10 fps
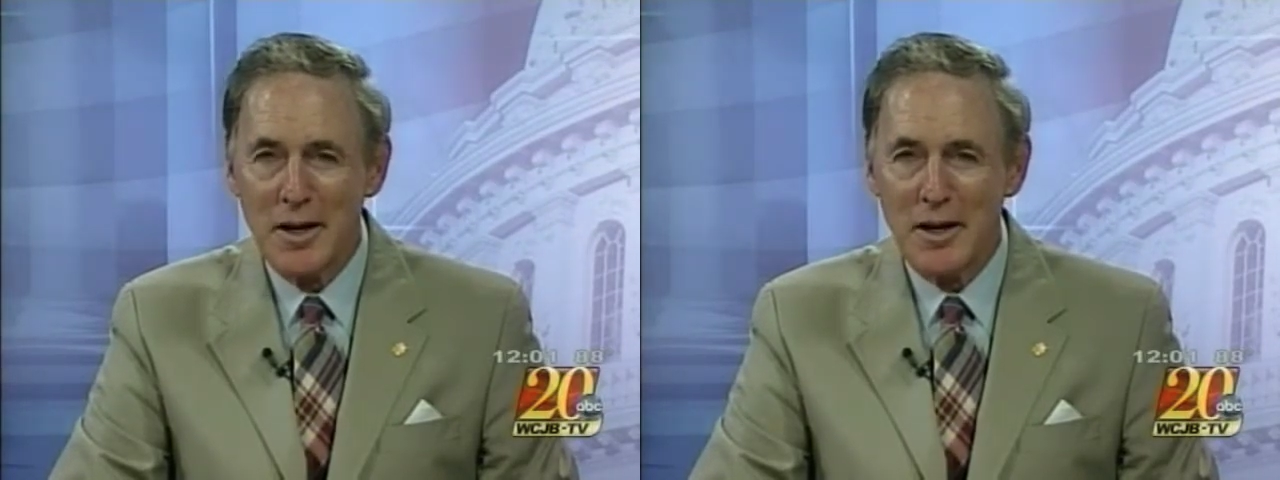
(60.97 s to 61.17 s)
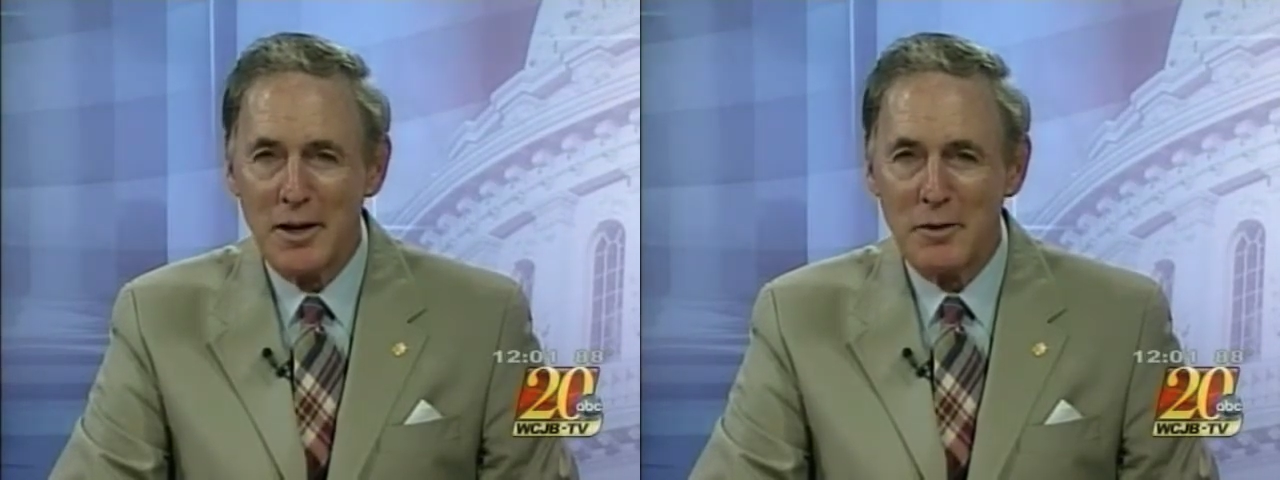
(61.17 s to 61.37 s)

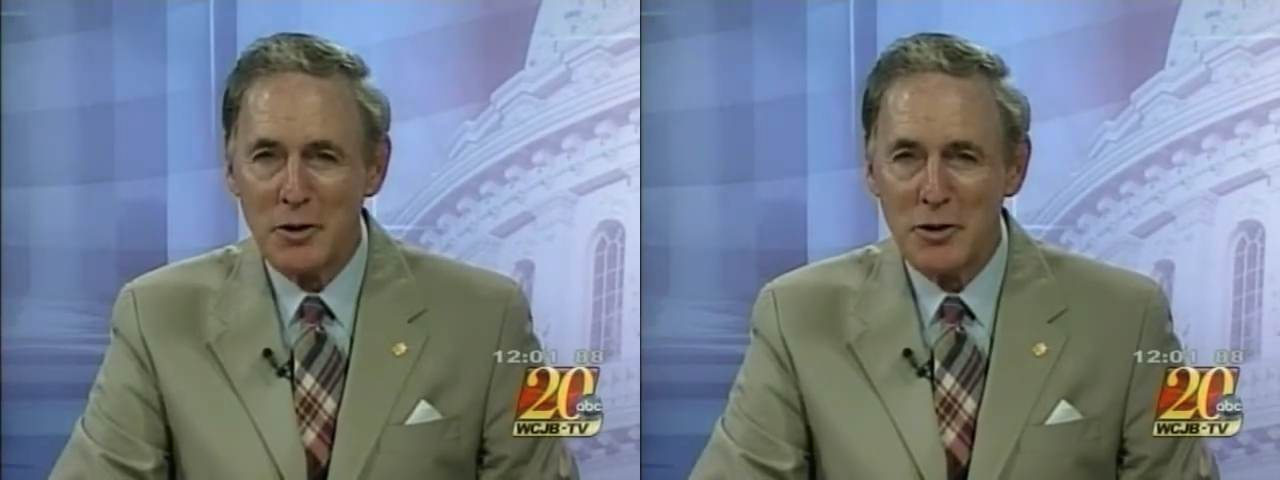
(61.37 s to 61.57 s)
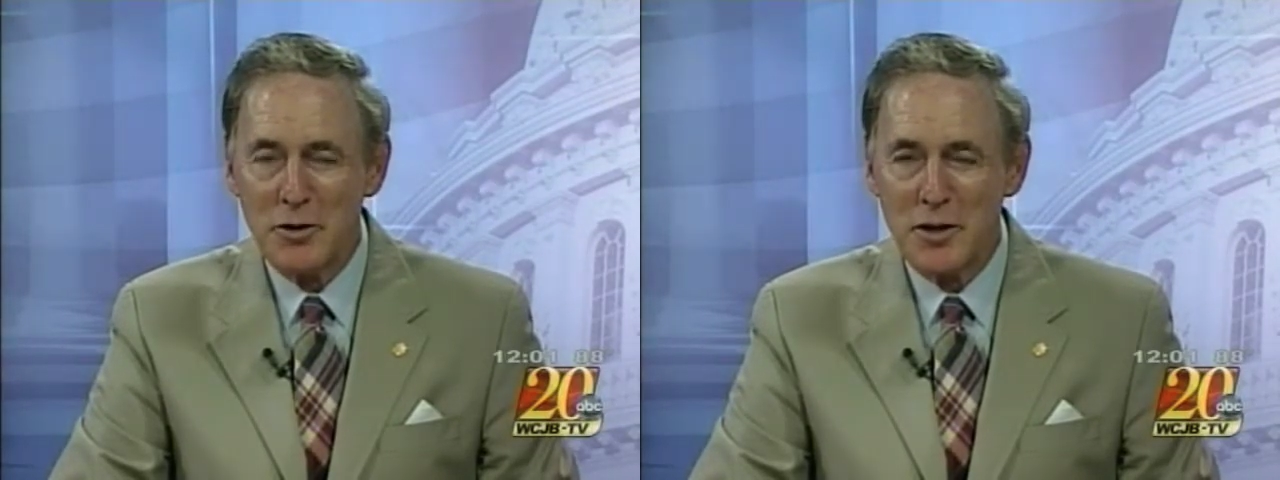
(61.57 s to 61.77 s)
uh,
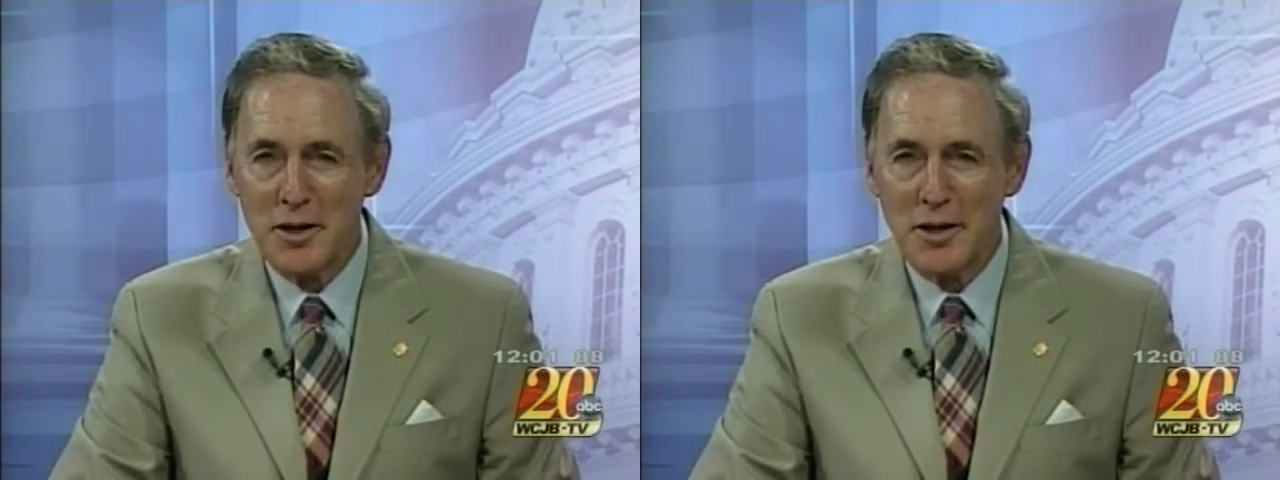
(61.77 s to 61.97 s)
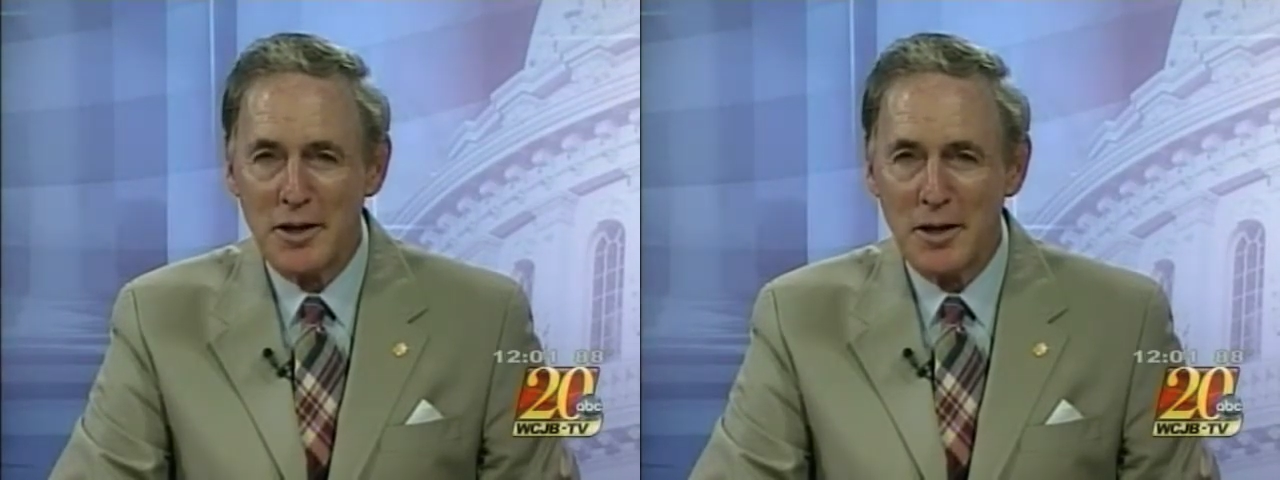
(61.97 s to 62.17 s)

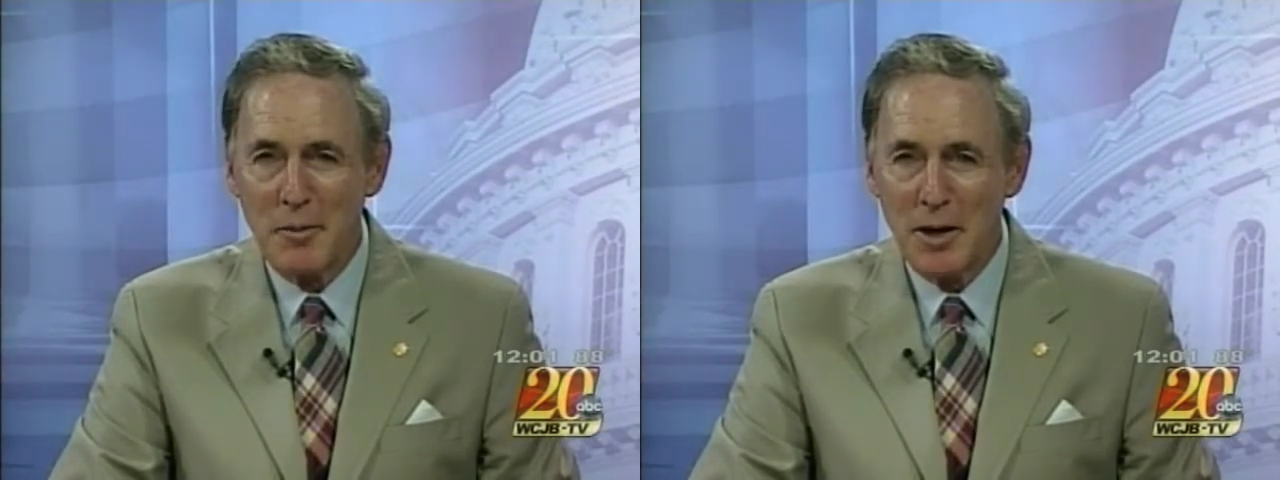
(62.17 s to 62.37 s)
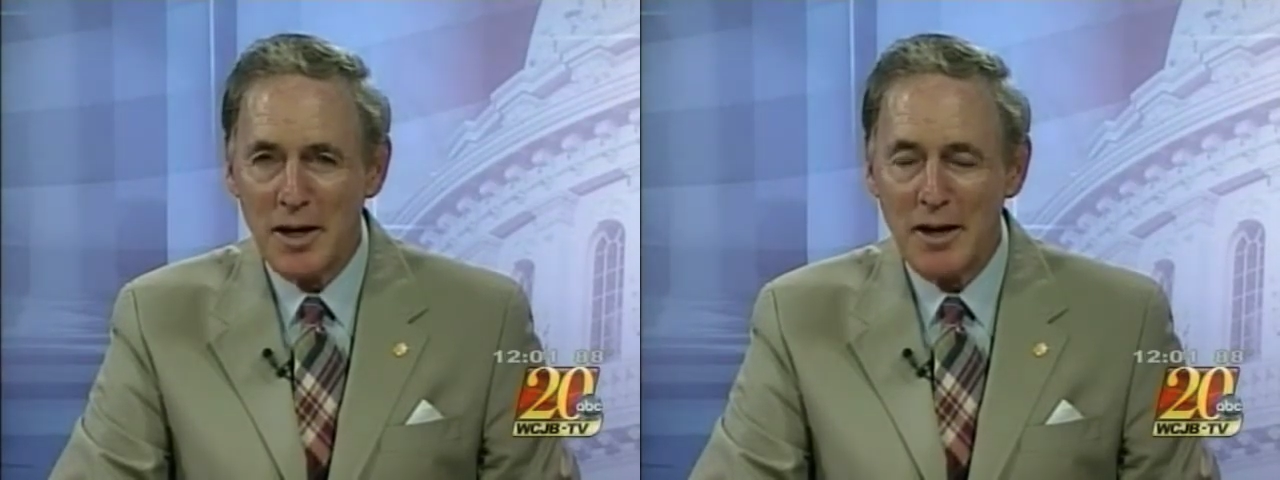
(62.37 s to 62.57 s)
reducing the
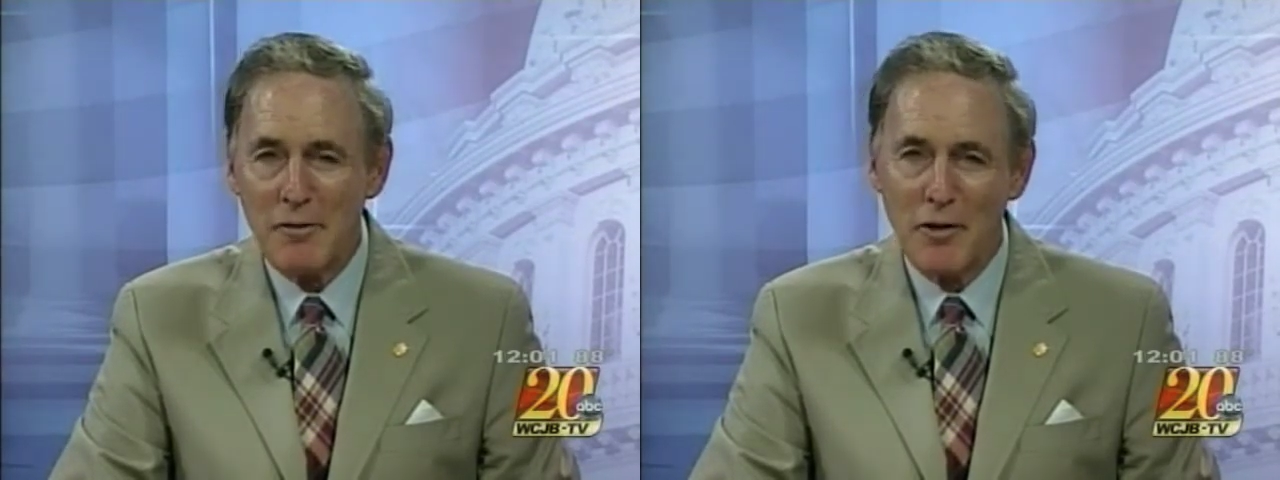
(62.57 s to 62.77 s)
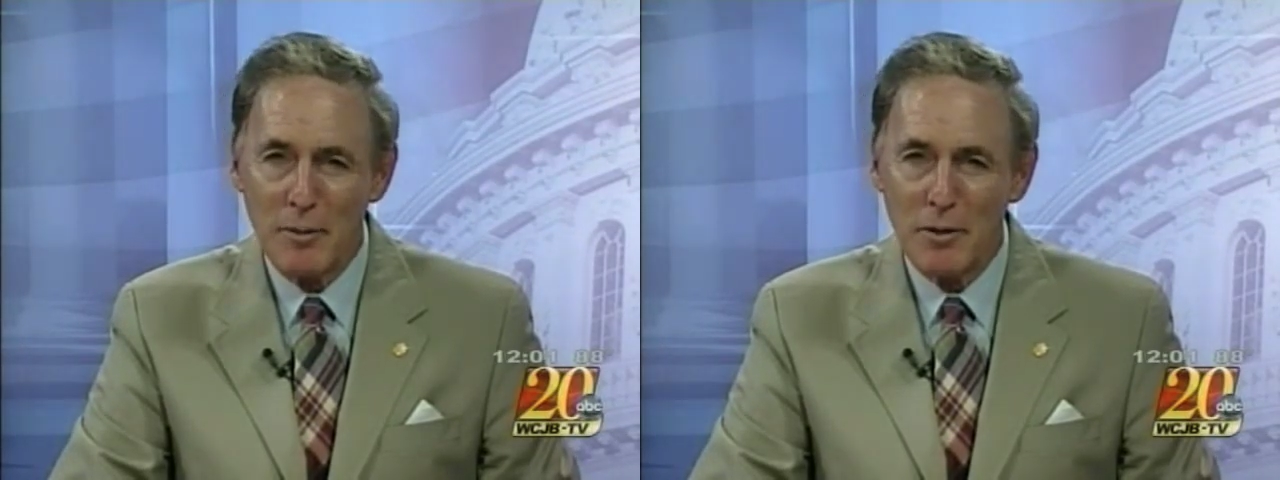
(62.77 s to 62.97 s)
money
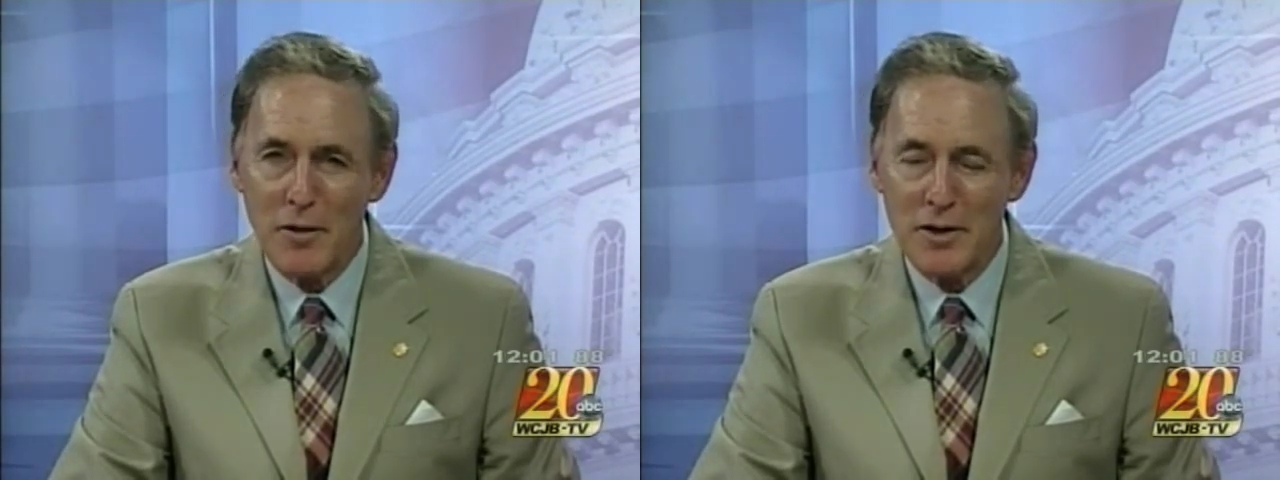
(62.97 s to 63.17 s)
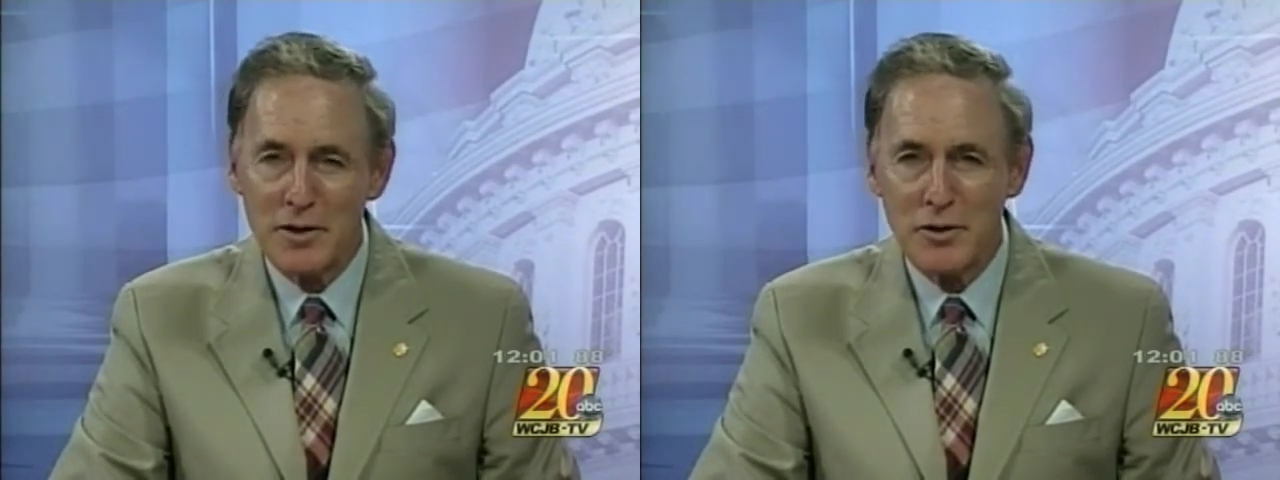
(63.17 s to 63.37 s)
from
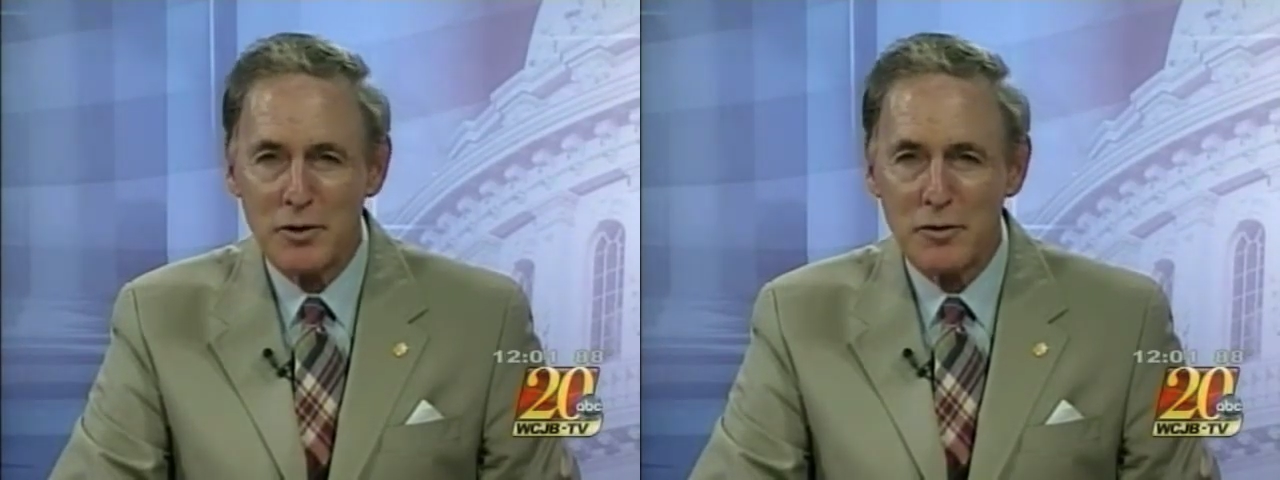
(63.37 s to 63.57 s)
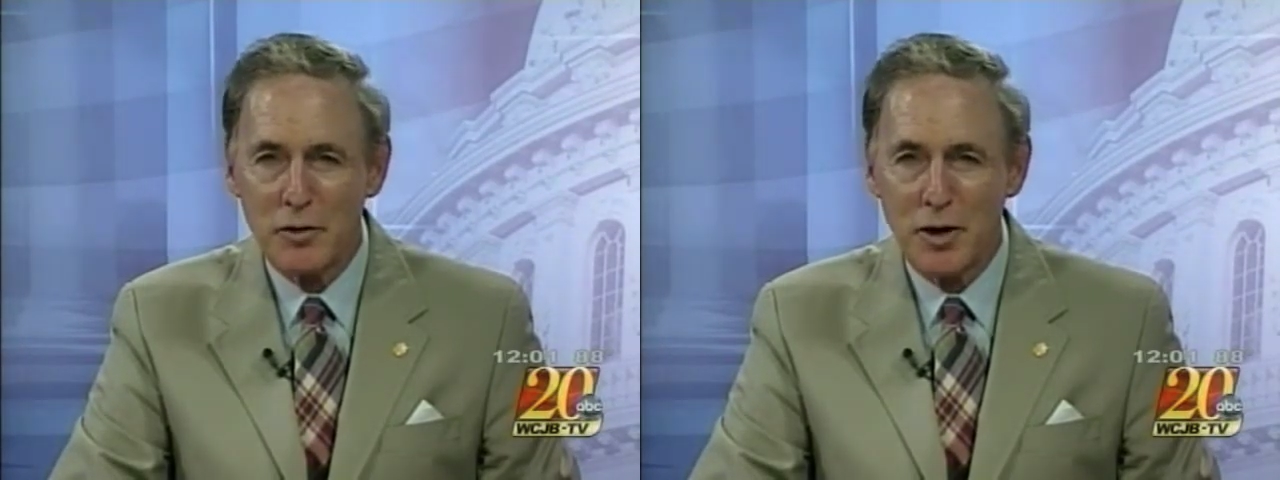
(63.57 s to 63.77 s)
defense and
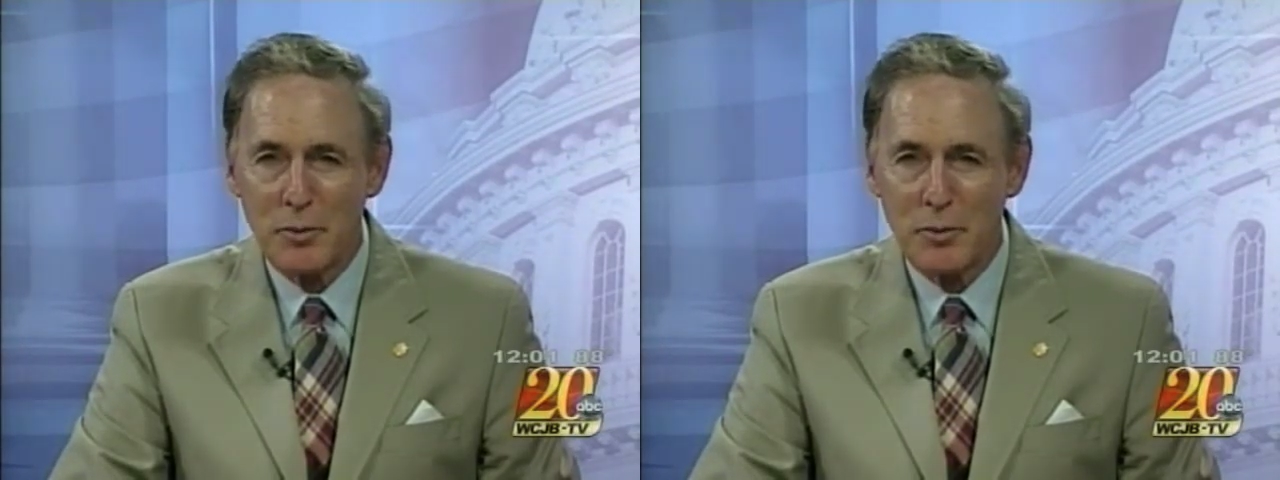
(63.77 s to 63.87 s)
use it for other